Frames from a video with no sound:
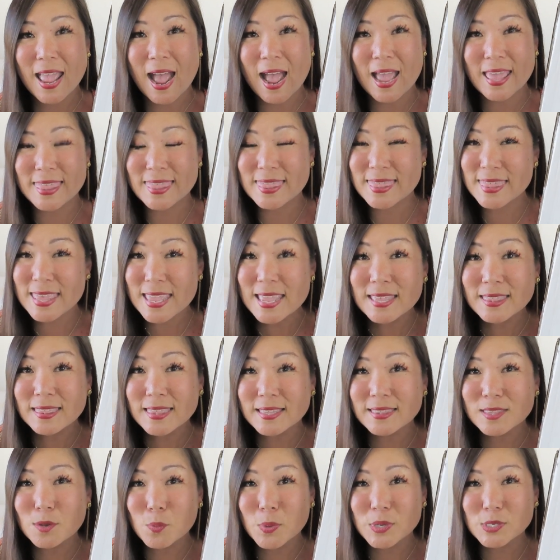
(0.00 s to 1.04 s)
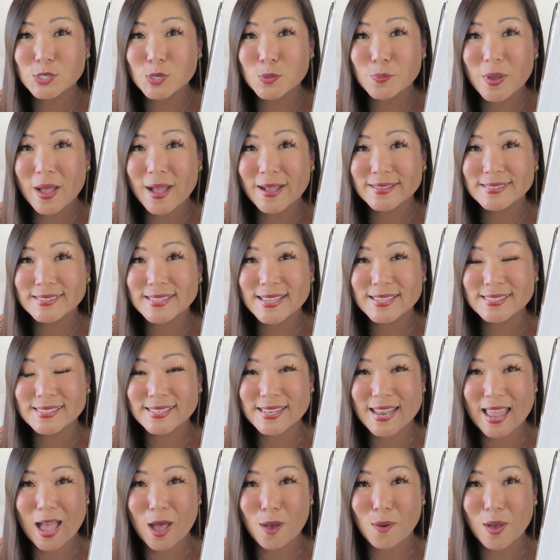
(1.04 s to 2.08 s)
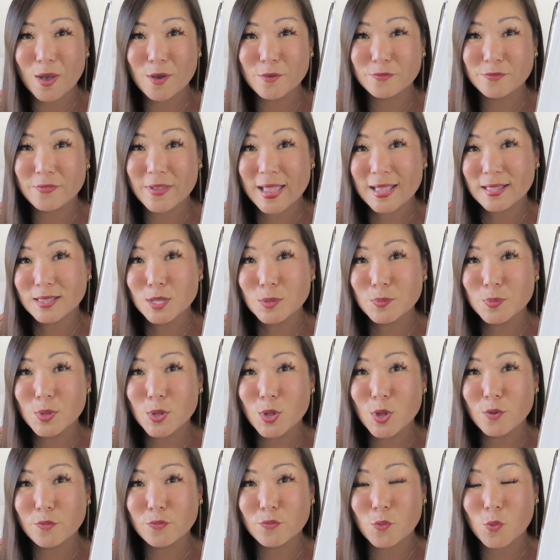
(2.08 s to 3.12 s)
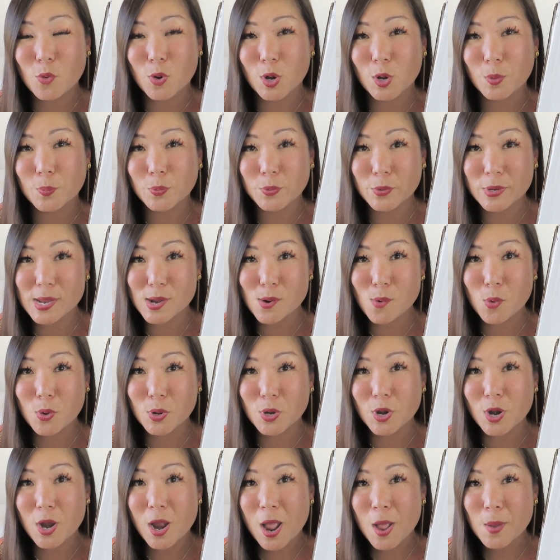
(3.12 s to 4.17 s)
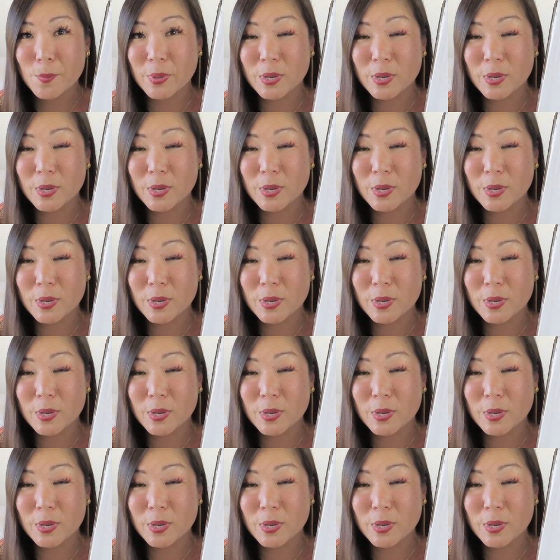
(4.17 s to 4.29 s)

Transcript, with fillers: I think that the winter box is now available for pre-order,